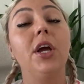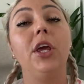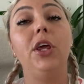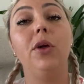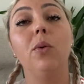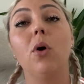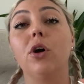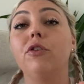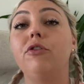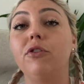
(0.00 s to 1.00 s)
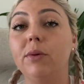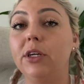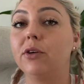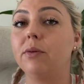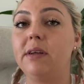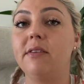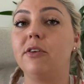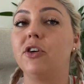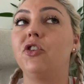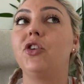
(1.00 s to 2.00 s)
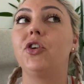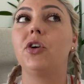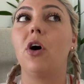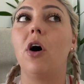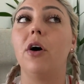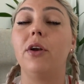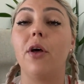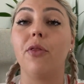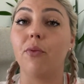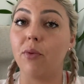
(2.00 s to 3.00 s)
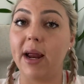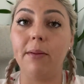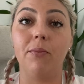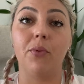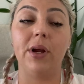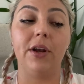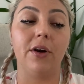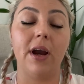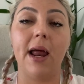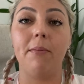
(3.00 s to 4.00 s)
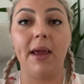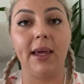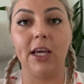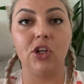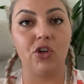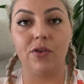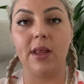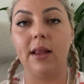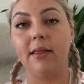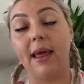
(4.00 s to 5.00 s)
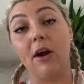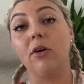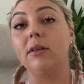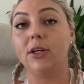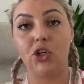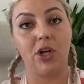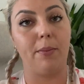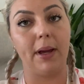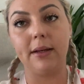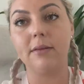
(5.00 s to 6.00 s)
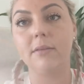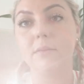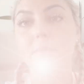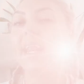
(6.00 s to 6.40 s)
you are doing your research on the right breeder and making sure that they are legitimate.